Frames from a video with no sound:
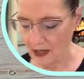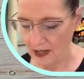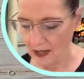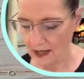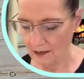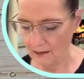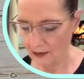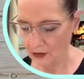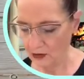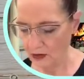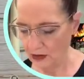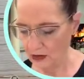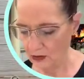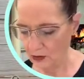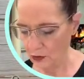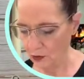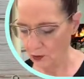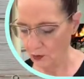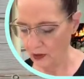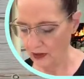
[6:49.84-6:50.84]
I'm going to
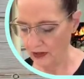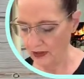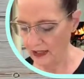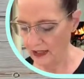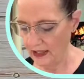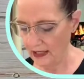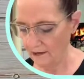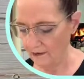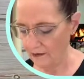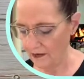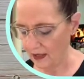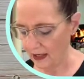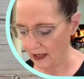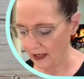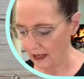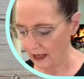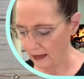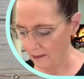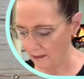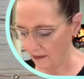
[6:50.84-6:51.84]
do 1.5
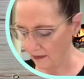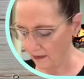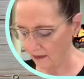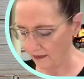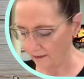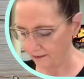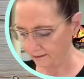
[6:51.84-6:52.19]
times.